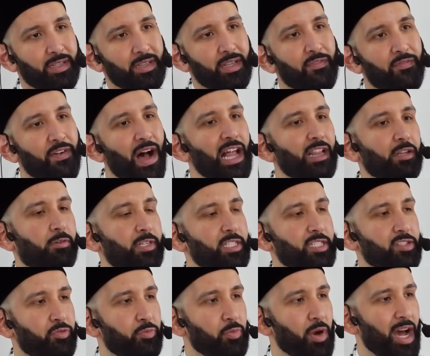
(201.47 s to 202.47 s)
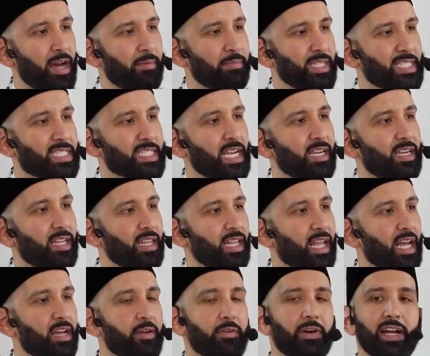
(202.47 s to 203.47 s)
the followers of Muhammad
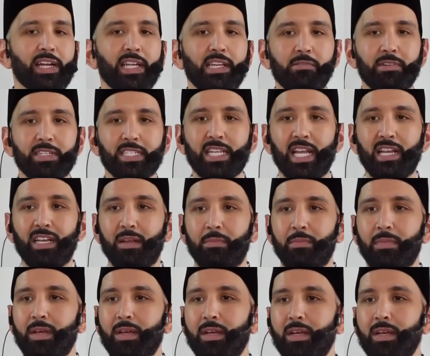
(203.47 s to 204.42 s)
sallallahu alaihi wasallam,